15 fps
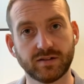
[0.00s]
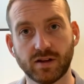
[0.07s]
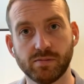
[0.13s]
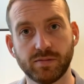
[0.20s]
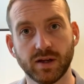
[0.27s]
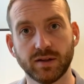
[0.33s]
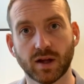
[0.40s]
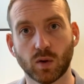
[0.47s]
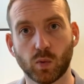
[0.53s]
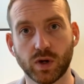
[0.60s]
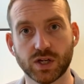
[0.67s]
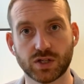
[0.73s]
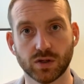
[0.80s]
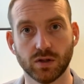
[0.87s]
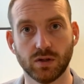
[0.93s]
is something that
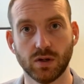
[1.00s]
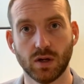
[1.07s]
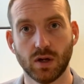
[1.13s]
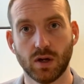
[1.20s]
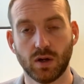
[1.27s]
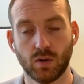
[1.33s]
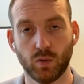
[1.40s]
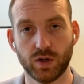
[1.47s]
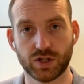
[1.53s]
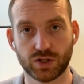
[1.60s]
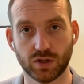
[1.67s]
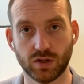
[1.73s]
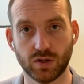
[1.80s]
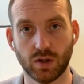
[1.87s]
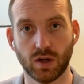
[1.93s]
we
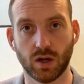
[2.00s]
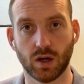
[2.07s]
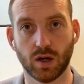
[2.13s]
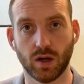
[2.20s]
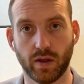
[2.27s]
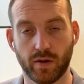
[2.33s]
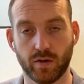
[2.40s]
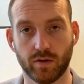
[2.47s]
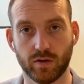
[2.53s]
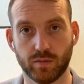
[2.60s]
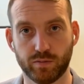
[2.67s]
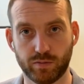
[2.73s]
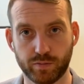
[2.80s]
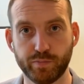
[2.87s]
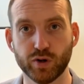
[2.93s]
should
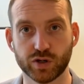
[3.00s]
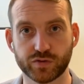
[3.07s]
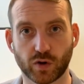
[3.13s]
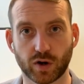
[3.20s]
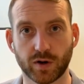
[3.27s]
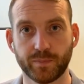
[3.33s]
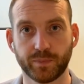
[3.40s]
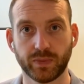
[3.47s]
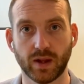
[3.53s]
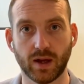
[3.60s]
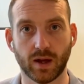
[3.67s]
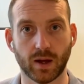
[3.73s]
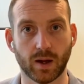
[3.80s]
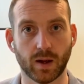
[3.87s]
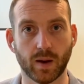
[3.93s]
push for,
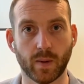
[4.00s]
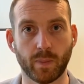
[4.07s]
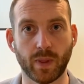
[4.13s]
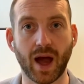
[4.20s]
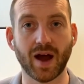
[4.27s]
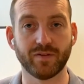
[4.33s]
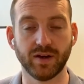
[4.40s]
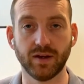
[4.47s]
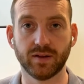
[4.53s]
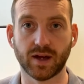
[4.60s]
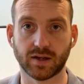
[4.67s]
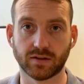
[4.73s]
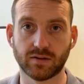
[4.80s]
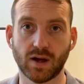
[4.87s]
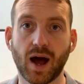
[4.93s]
having
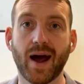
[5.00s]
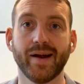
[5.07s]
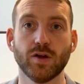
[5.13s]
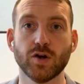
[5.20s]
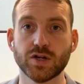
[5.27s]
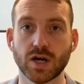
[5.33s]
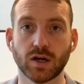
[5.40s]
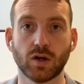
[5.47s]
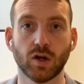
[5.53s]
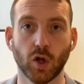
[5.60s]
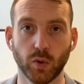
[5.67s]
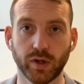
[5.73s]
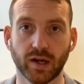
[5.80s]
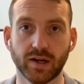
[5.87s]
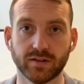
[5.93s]
that hydrogen
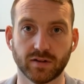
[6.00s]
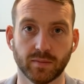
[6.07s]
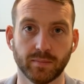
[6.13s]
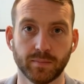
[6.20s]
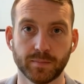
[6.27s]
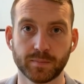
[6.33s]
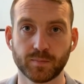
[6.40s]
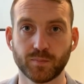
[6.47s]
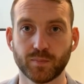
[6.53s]
colonialism.